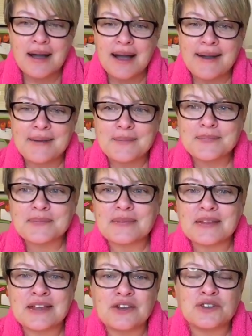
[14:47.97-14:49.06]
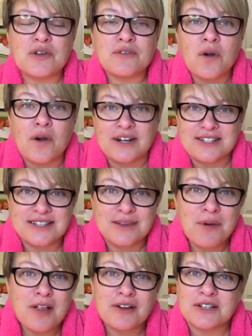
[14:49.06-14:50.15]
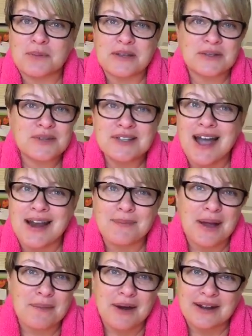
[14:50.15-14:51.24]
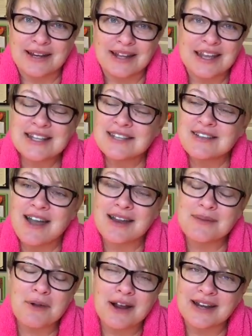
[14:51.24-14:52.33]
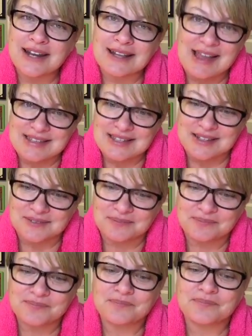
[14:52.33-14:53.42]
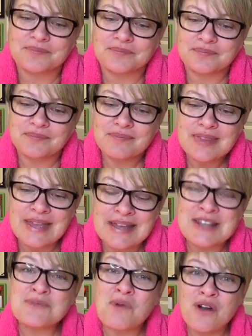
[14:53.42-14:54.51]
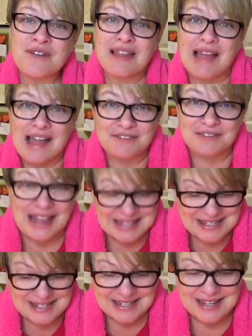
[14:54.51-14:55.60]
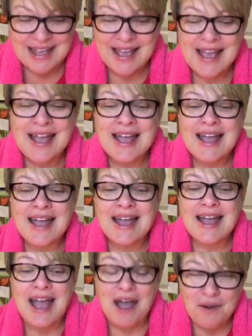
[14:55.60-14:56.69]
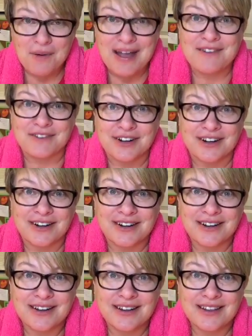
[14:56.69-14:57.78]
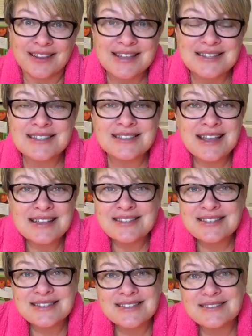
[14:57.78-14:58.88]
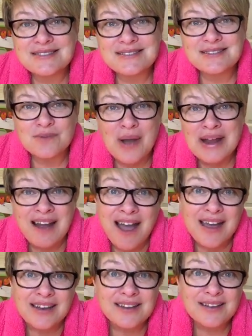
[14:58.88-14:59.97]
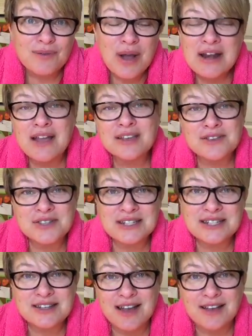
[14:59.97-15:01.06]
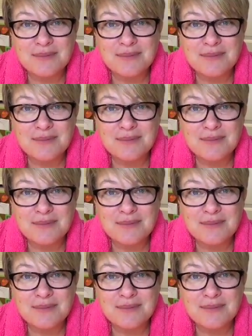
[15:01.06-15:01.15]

Um, you know, so of course, the Polar Express was not about marketing. It is not a marketing lesson. It is more of a life lesson. However, let's let's why not? Why not use it to talk